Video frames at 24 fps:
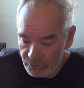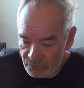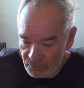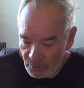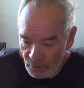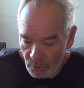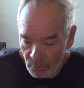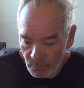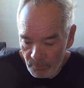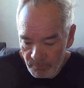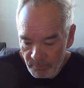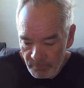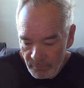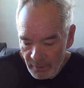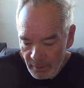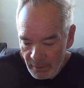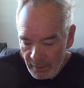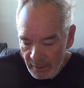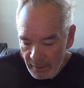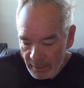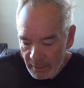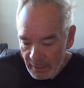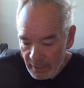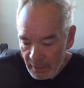So
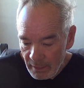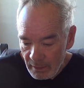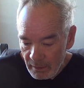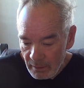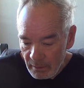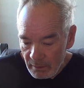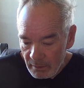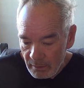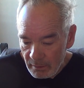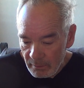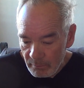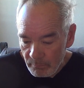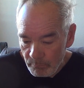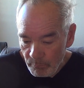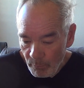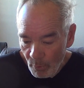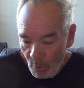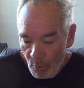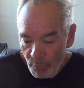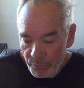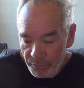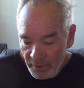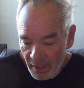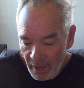
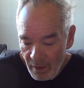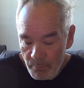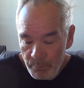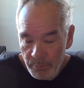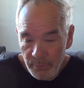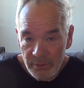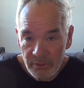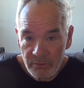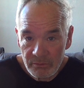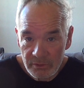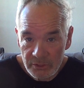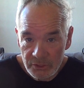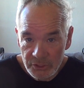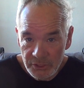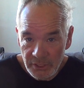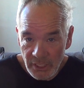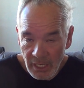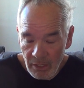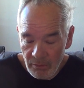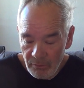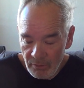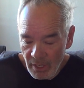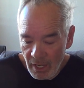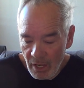both companies a
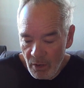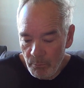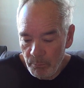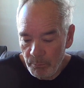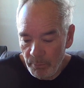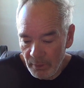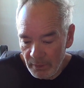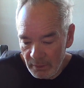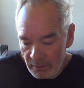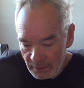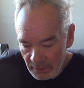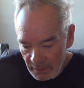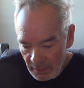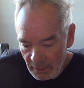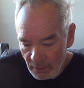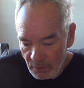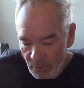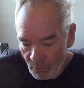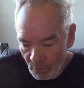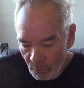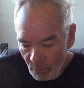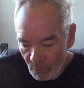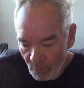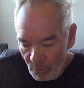shout out, but Le
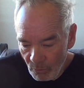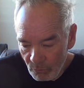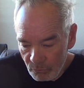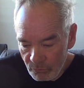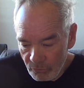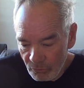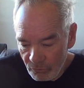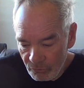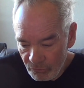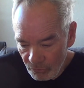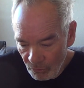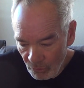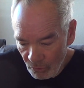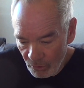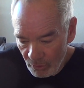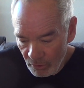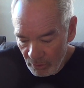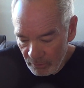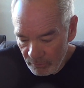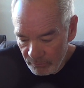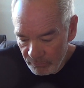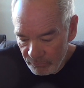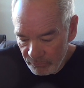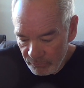Col
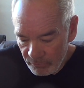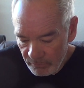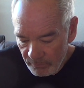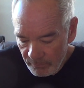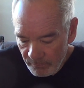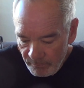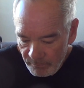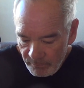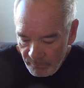deserves